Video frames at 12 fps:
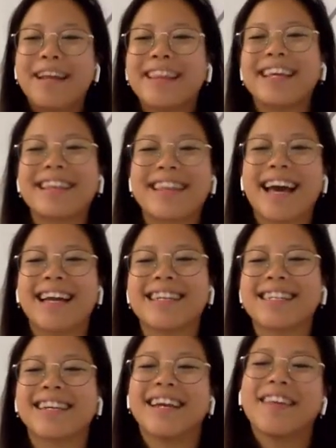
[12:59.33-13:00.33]
But I think that
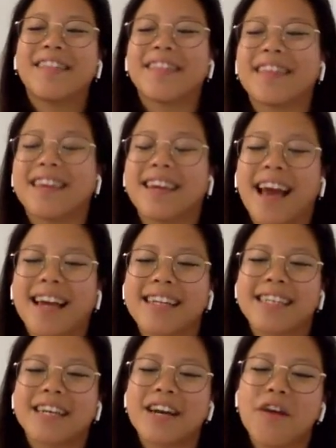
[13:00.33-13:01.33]
the
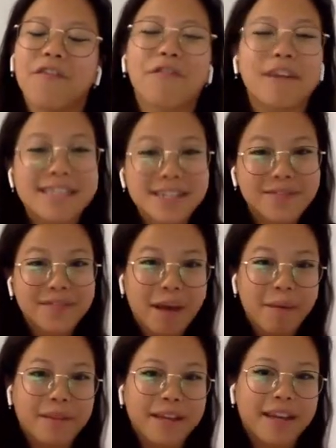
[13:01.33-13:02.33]
idea of friends and
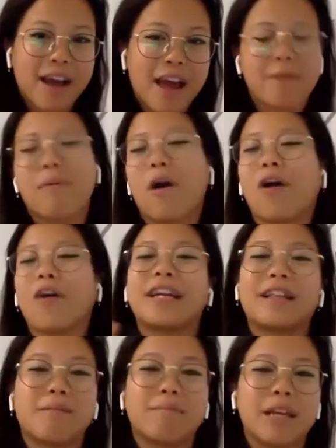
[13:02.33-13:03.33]
family and a
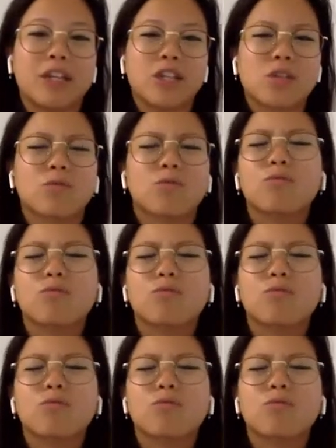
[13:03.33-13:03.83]
party at the beach is